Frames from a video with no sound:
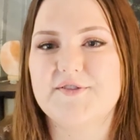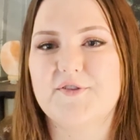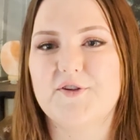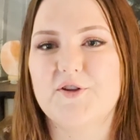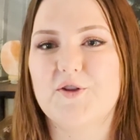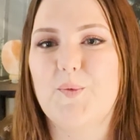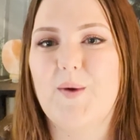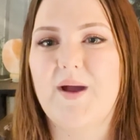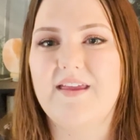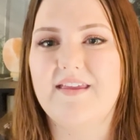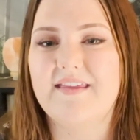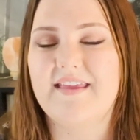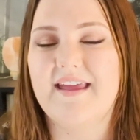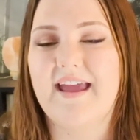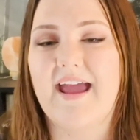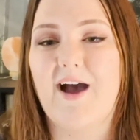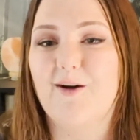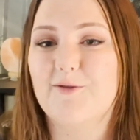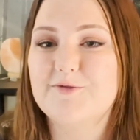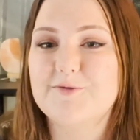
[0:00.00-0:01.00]
for the way that they
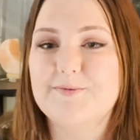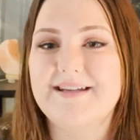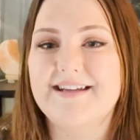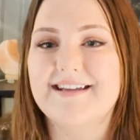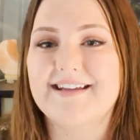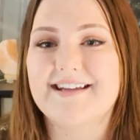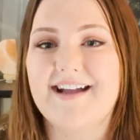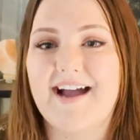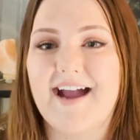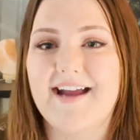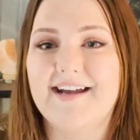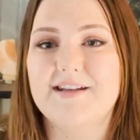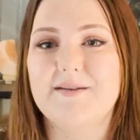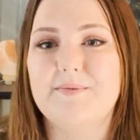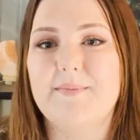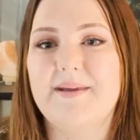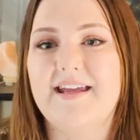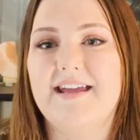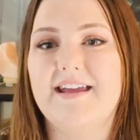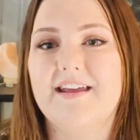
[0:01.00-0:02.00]
helped me and
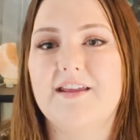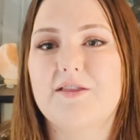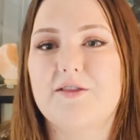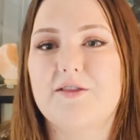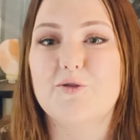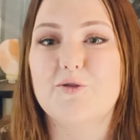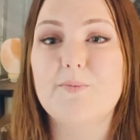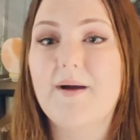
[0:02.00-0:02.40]
guided me